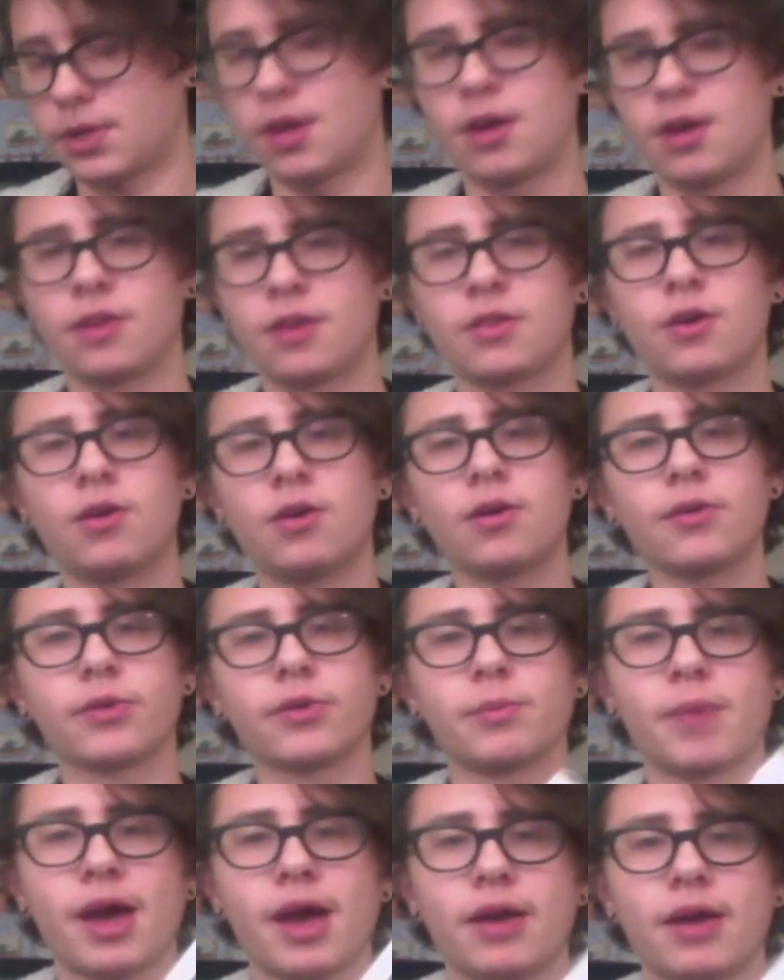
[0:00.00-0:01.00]
the heart of the
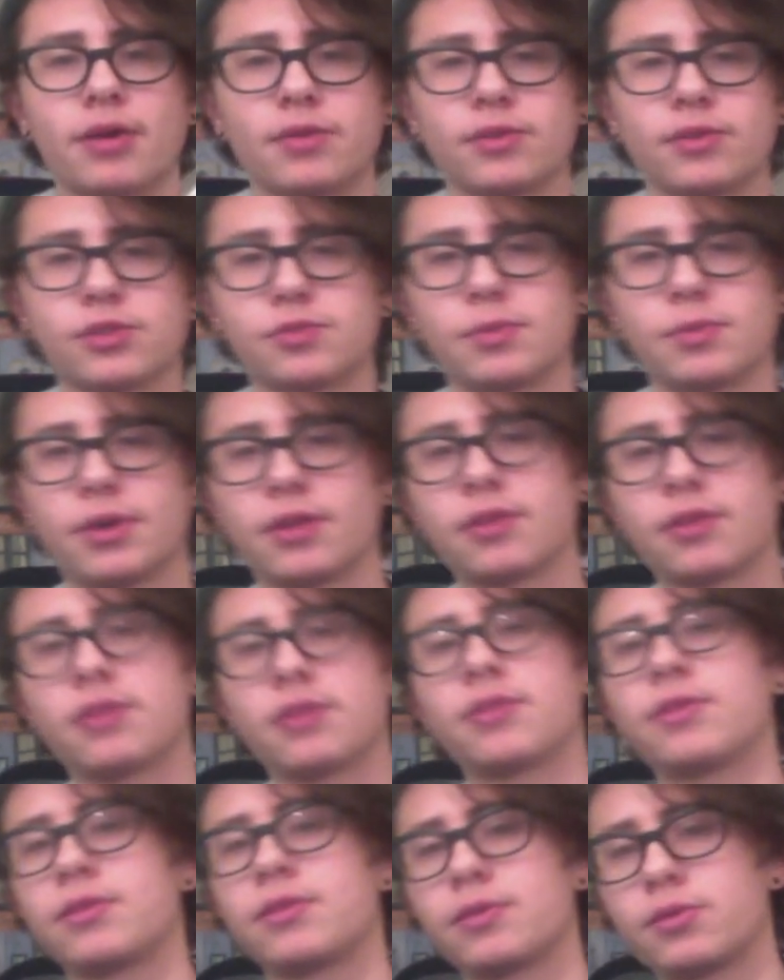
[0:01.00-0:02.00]
matter this month,
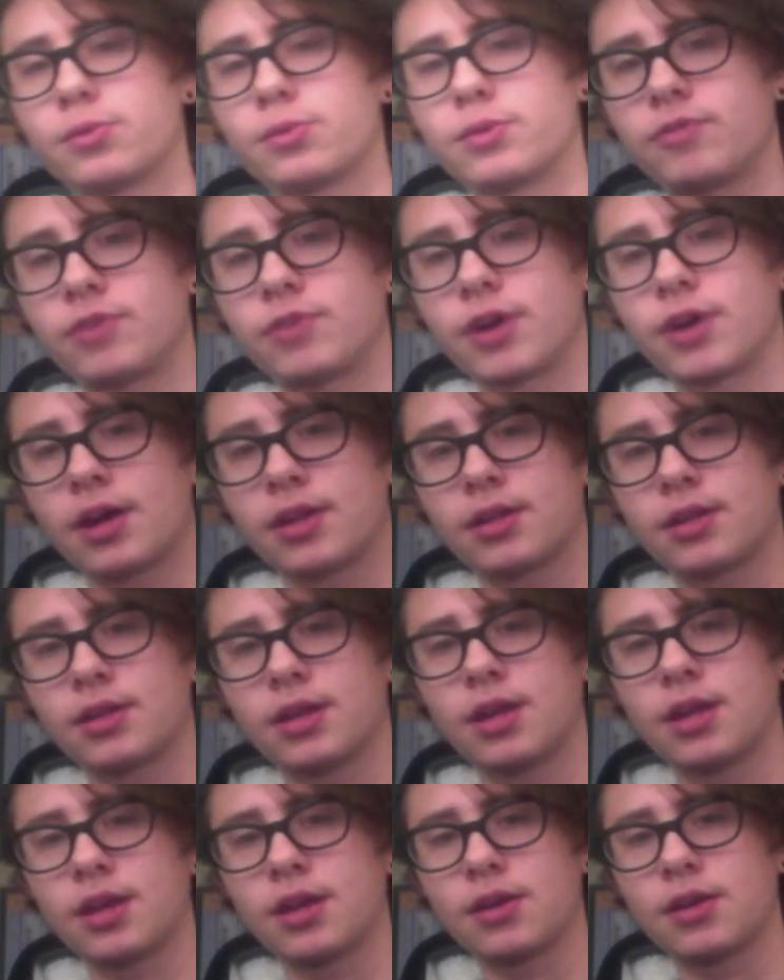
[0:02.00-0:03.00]
we've got
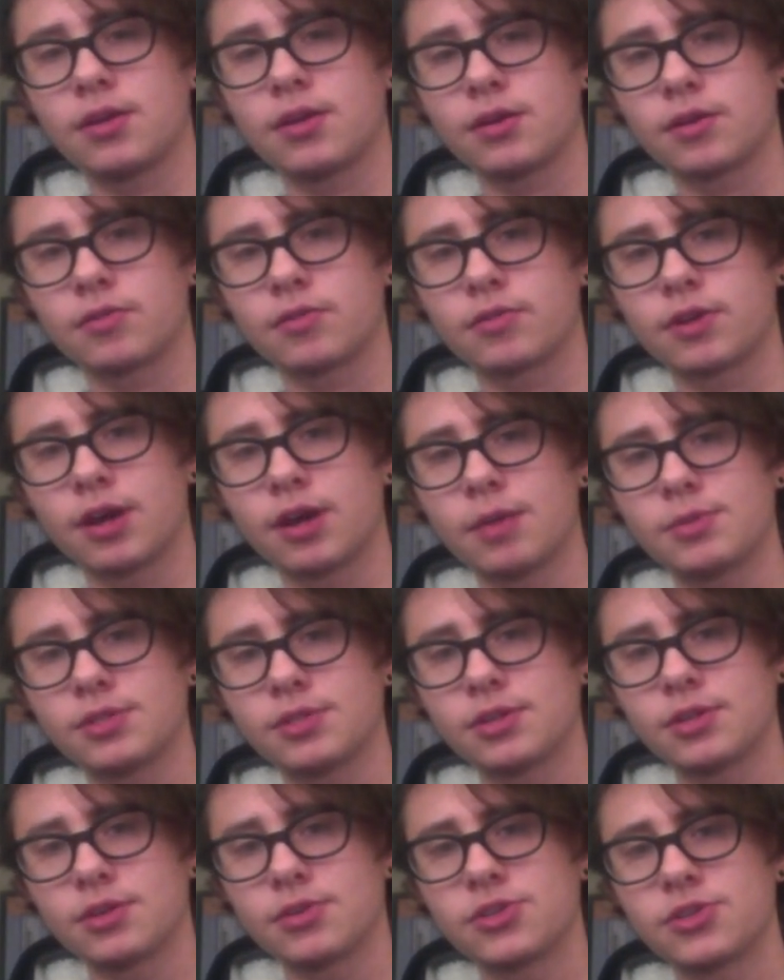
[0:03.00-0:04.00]
the Eight of Cups
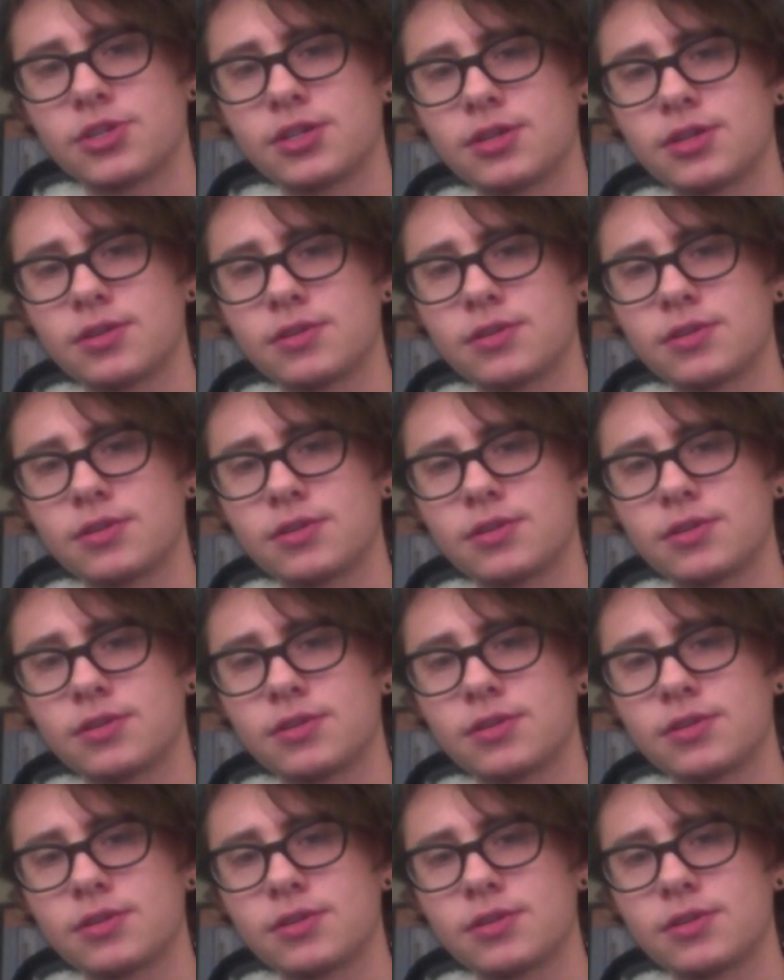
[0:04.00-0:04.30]
energy.